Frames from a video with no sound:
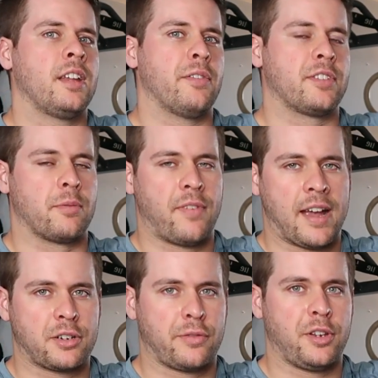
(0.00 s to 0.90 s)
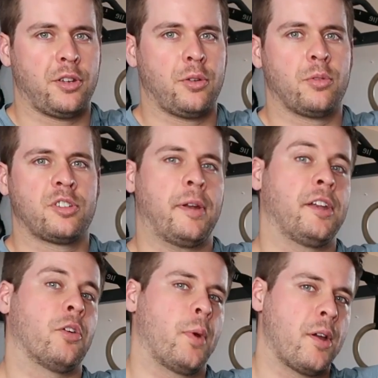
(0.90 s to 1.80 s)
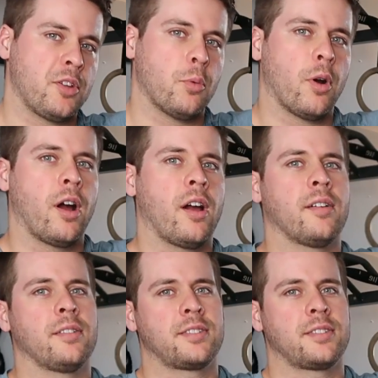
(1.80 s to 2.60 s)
If it's a factor for you, depending on where you are,